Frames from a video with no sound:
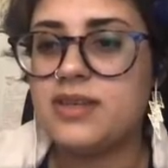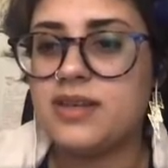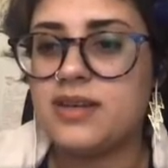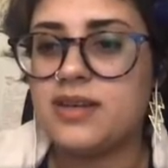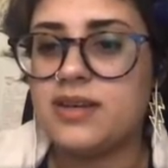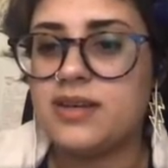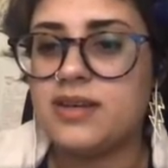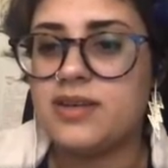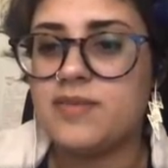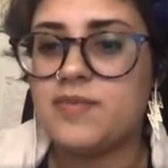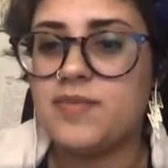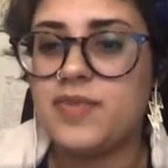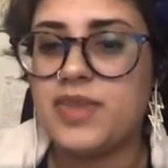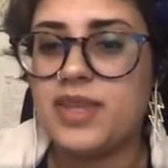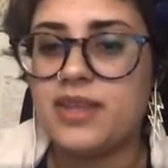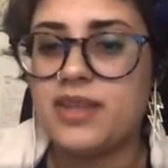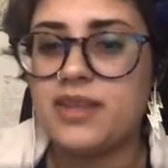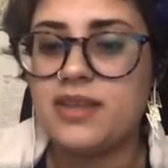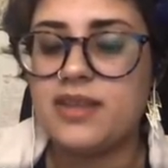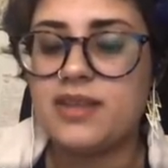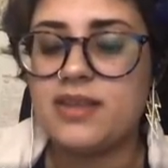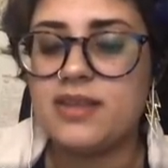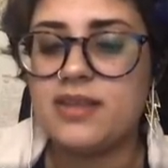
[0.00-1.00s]
Um,
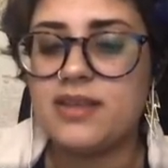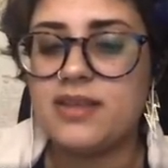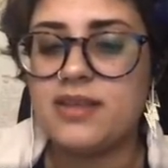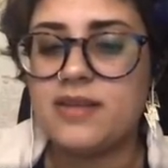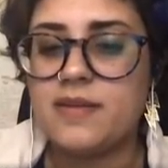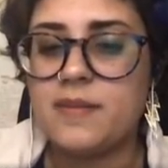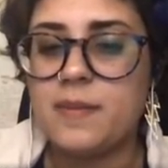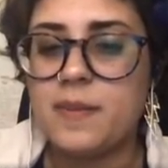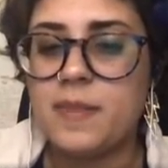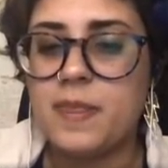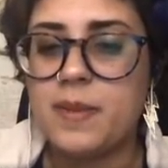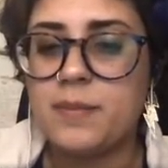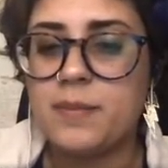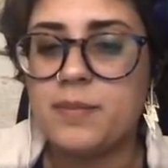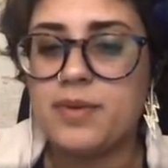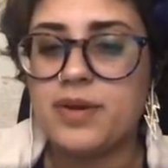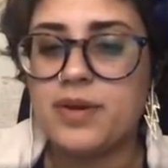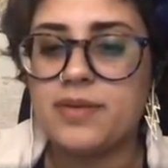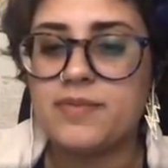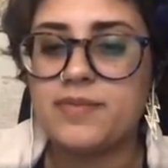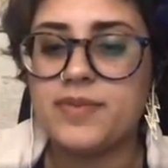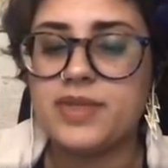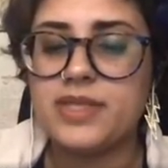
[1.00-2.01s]

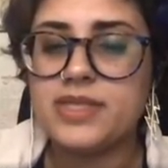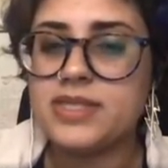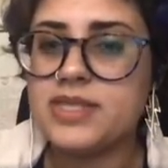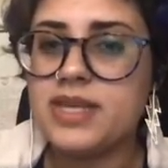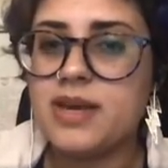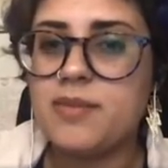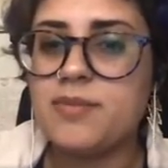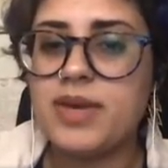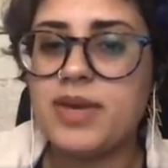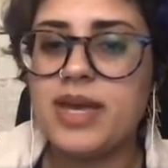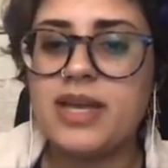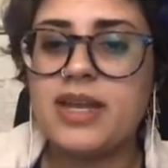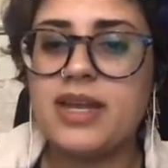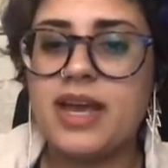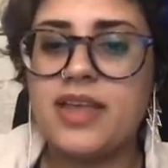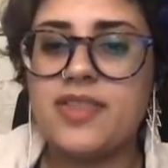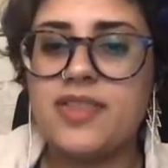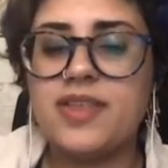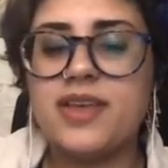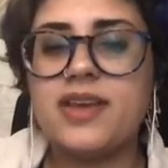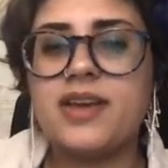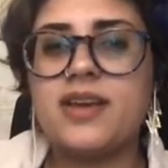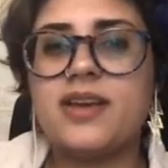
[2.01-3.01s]
but it's not bad. I
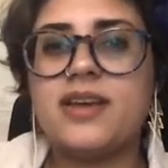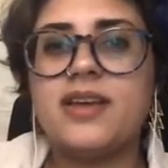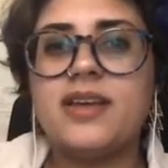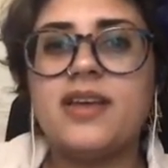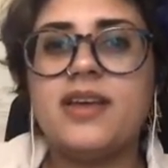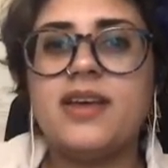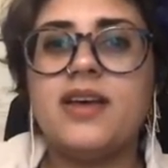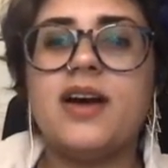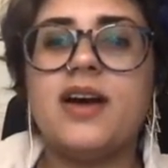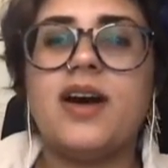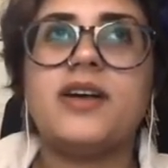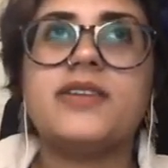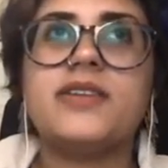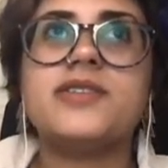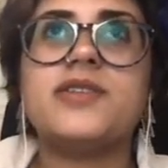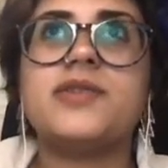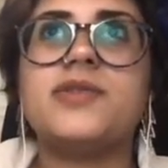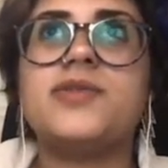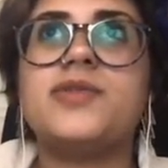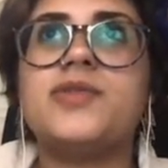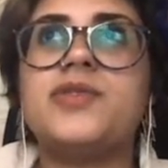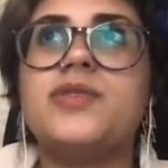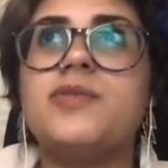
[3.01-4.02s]
think
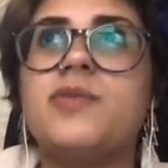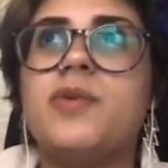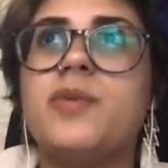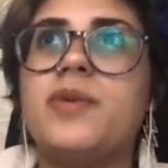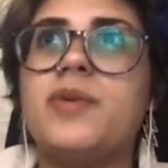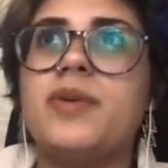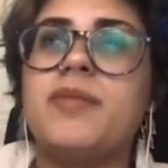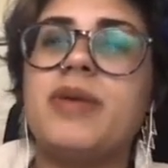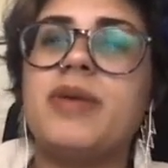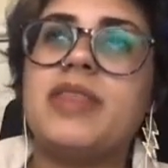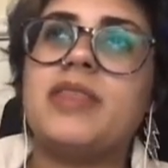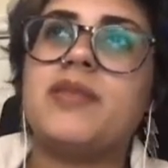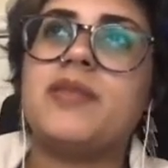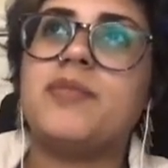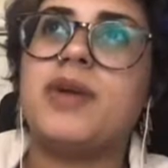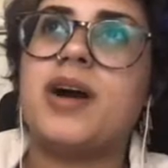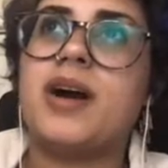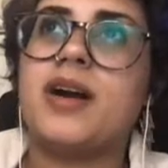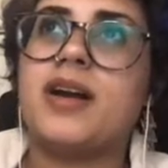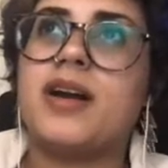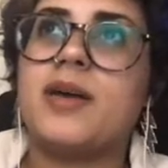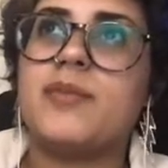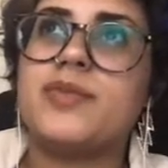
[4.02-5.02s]
also when we made the
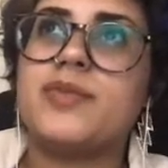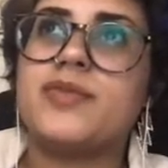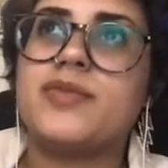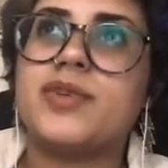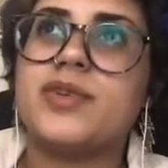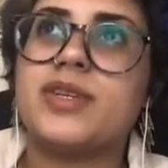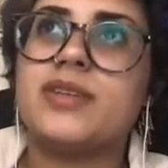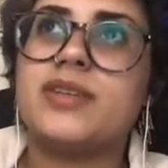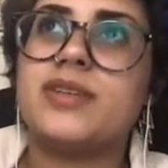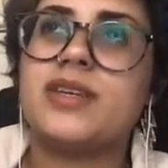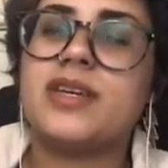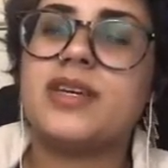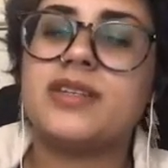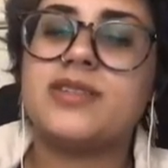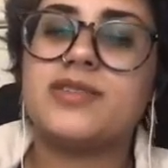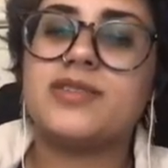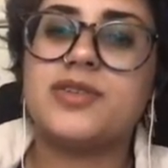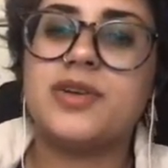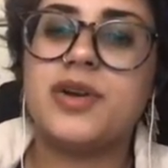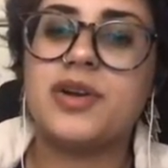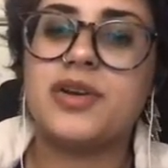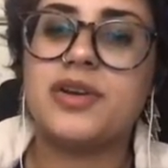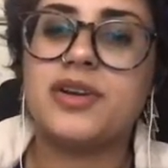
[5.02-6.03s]
mock-ups for
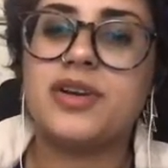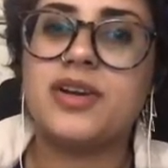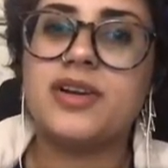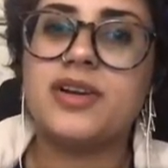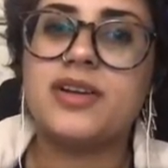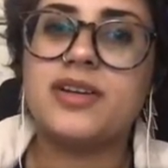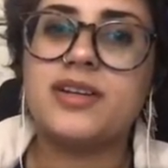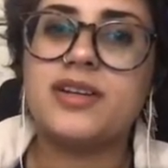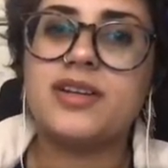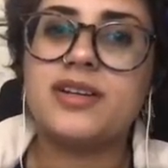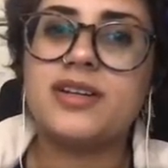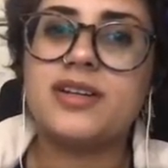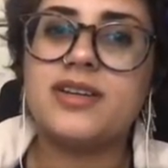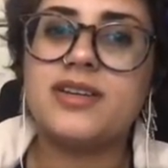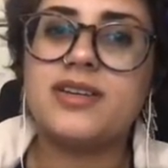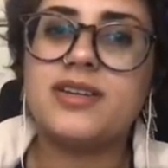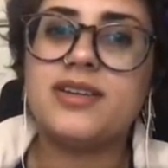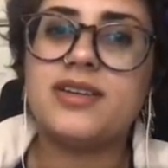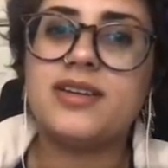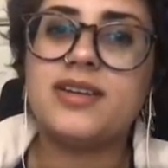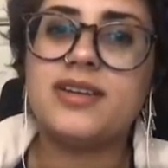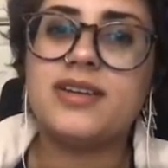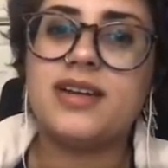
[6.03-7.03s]
Kickstarter,
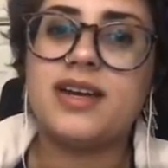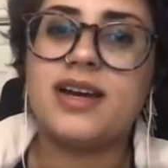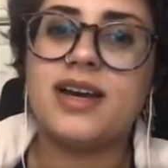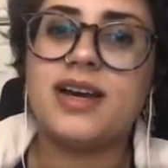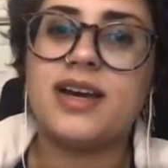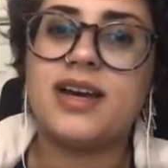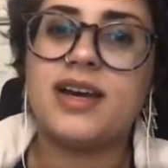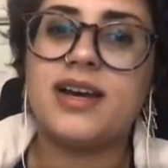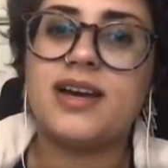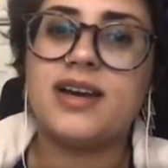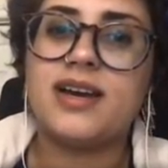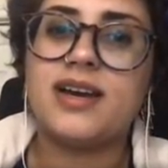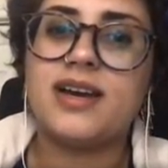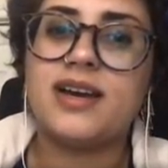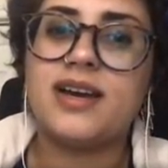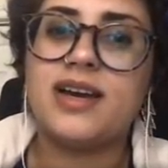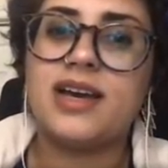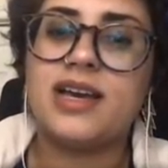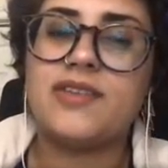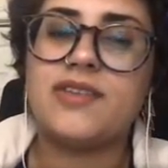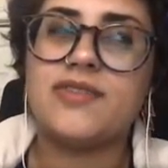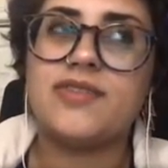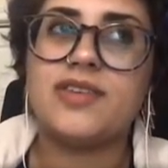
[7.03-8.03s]

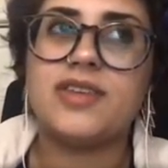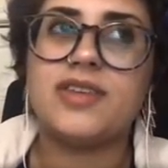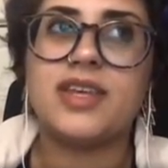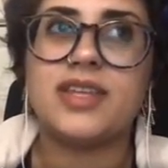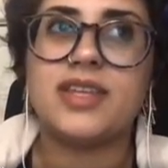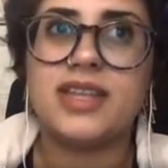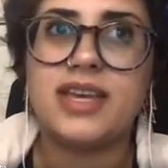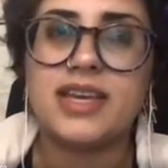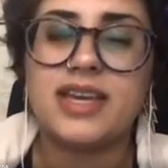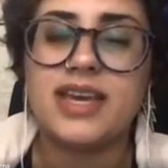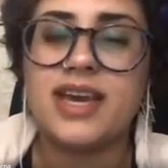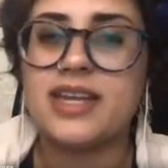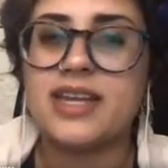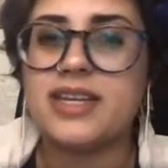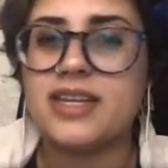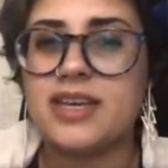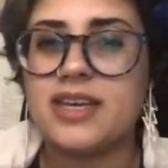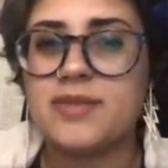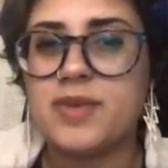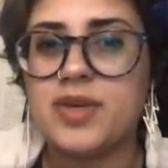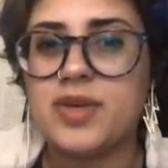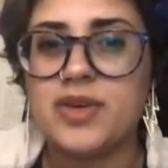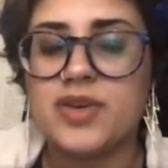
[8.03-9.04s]
I feel like that kind of
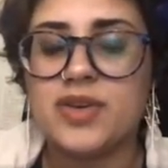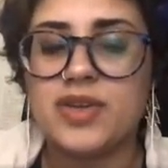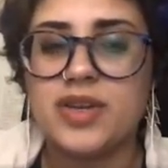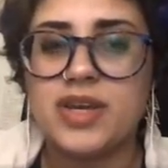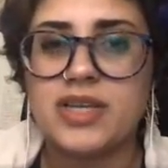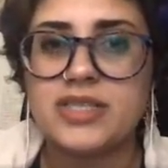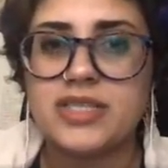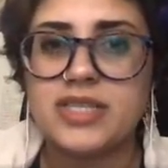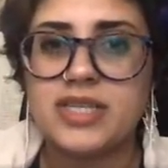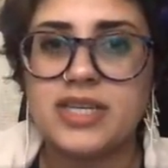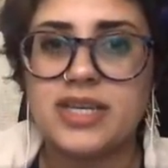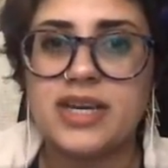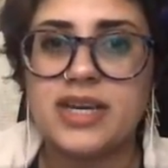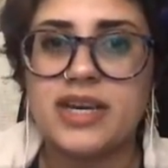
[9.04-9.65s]
gave me a good idea.